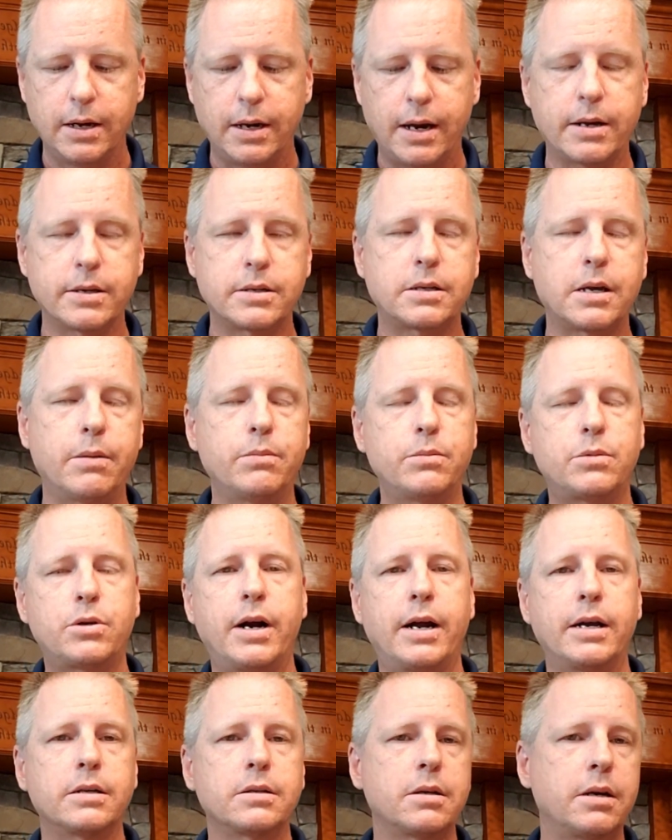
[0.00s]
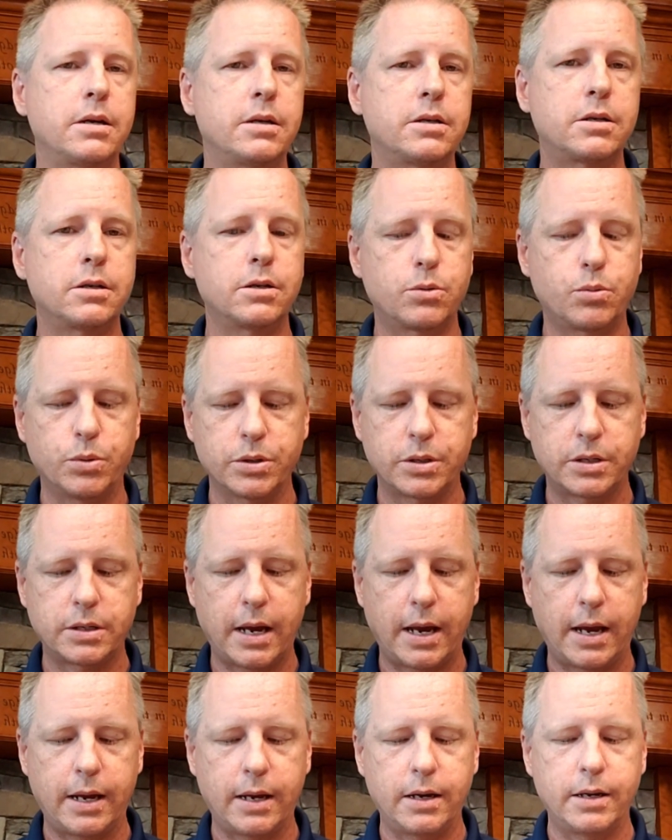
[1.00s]
Now, some translations will
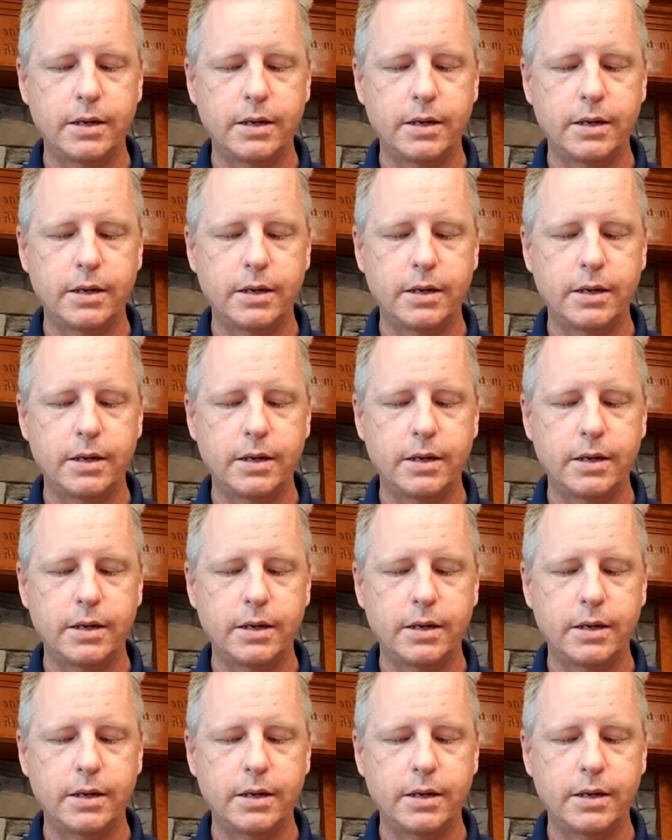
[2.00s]
say